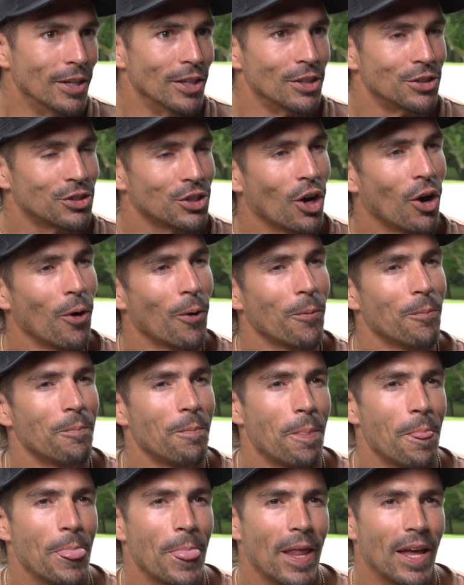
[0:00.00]
So
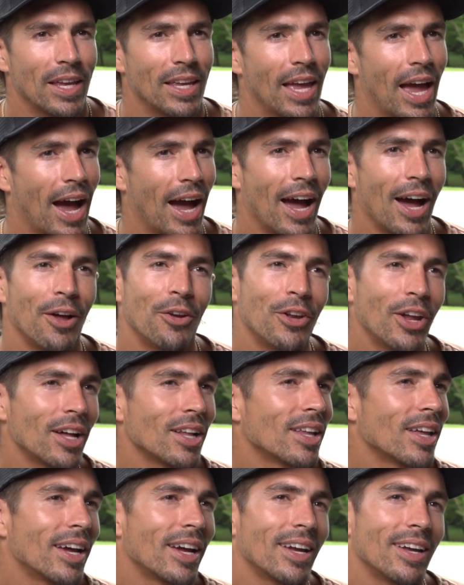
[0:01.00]
yeah, out in
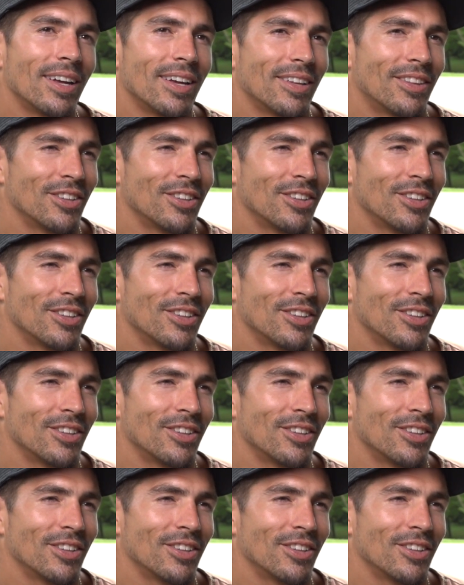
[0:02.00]
LA,